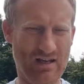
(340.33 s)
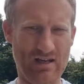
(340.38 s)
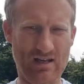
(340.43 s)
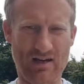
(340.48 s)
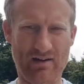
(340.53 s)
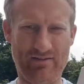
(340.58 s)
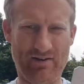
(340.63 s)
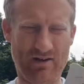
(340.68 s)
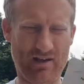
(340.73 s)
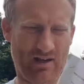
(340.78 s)

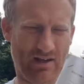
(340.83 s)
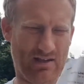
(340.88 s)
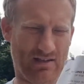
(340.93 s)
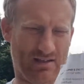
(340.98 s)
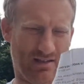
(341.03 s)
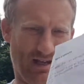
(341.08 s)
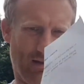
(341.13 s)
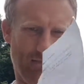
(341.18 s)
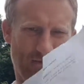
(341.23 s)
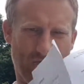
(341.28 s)
I've only had it
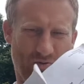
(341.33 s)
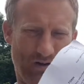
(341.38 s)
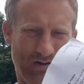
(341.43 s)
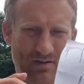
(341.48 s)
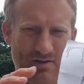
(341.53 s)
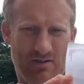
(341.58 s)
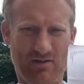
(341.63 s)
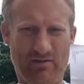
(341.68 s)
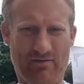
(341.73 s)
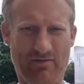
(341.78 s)
stamped
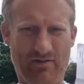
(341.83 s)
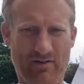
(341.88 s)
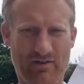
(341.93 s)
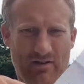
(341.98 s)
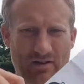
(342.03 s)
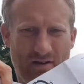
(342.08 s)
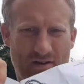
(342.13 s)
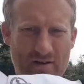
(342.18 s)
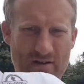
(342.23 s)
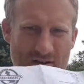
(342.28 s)
once so far,
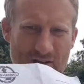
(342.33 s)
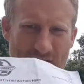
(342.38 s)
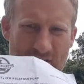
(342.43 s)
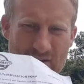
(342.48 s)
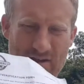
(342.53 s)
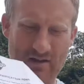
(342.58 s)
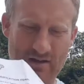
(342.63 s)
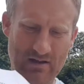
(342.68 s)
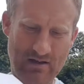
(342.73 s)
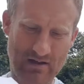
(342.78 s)

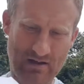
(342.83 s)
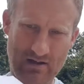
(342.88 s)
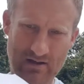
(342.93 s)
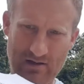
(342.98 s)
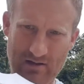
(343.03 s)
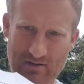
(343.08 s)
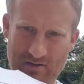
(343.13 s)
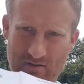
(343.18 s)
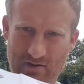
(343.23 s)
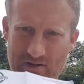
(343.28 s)

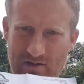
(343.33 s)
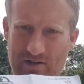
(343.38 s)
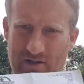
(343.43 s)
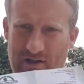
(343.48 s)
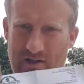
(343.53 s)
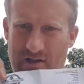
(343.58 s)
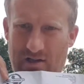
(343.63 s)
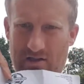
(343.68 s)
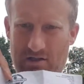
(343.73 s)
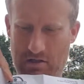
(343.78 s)
which
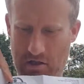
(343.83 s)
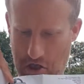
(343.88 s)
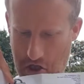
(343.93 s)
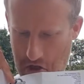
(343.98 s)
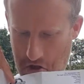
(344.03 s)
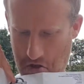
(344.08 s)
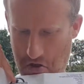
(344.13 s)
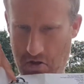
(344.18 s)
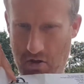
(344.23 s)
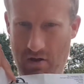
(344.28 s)
is there.
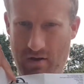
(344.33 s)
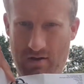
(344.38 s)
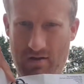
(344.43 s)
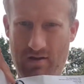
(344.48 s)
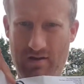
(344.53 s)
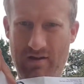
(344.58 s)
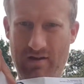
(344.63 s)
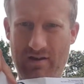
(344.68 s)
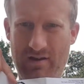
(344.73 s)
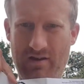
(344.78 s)

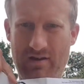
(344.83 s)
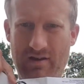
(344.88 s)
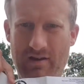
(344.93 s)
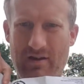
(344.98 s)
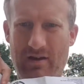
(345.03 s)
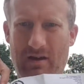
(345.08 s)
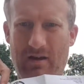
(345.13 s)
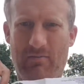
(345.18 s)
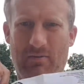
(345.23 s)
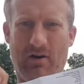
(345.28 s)

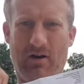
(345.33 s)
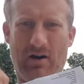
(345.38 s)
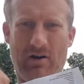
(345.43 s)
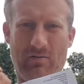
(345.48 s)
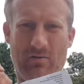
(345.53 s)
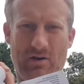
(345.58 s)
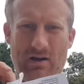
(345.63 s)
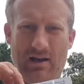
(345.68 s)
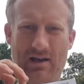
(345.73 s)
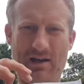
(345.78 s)
But I
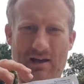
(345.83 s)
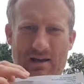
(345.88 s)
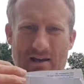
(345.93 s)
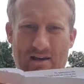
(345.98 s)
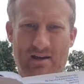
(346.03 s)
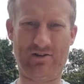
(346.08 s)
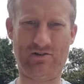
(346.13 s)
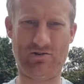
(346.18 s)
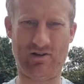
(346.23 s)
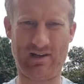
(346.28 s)
will
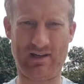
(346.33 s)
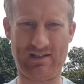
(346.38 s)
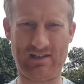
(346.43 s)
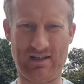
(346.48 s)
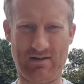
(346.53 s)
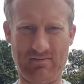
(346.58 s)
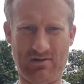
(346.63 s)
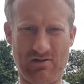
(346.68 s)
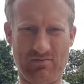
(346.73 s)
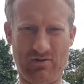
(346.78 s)
try and get
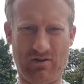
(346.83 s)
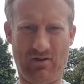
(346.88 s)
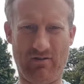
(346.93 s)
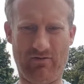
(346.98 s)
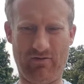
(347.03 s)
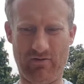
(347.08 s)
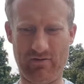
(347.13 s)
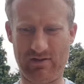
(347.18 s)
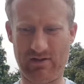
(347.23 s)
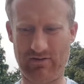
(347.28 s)
stamped as we go
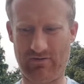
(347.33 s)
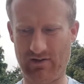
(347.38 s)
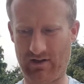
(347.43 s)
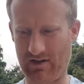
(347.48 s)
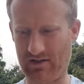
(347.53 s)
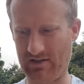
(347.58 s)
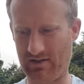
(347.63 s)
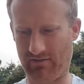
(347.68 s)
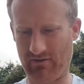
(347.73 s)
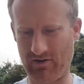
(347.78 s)
through and see if I get
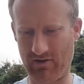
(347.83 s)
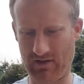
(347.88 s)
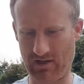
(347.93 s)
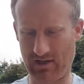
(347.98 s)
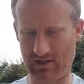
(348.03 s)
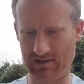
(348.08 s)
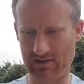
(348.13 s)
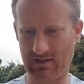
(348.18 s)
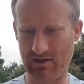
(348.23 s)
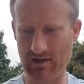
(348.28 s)
a certificate at the
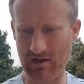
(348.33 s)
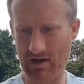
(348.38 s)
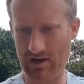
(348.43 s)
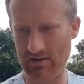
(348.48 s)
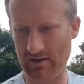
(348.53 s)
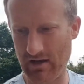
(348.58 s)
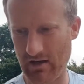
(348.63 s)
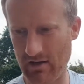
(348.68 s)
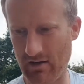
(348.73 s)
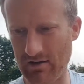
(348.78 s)
end. And
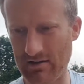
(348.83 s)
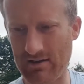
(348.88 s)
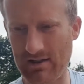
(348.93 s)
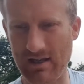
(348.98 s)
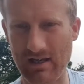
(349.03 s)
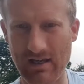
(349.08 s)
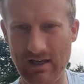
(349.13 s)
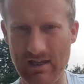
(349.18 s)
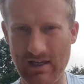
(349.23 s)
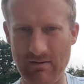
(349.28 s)
the last
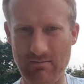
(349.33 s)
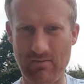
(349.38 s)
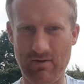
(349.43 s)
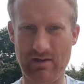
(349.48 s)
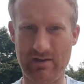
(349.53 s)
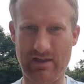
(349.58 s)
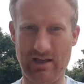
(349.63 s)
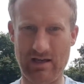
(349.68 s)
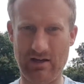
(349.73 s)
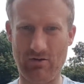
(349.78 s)
thing in that
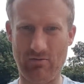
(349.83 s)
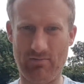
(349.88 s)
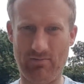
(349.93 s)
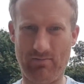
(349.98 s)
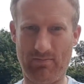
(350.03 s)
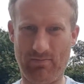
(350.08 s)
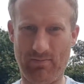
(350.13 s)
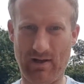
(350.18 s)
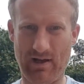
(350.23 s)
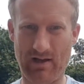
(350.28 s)
little
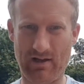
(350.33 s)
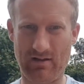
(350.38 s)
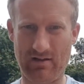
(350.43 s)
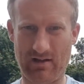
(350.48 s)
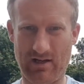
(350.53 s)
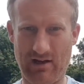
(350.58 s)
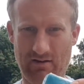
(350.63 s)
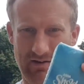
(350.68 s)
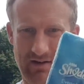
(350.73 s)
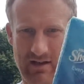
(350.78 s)
bag that I
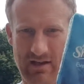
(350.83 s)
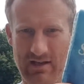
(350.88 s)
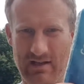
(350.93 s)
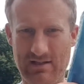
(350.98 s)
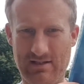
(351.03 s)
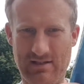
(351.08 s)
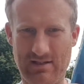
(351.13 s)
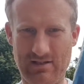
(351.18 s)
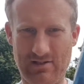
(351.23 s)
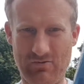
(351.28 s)
carry
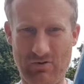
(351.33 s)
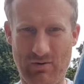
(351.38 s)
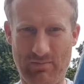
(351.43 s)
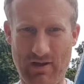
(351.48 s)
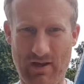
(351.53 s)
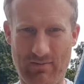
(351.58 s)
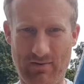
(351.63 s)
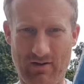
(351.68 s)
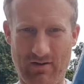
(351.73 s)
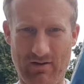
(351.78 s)
is toilet
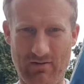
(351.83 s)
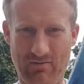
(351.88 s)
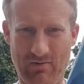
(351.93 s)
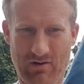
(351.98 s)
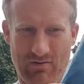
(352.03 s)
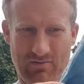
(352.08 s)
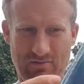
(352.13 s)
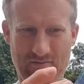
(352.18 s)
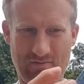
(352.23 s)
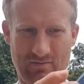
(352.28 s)
paper. Well,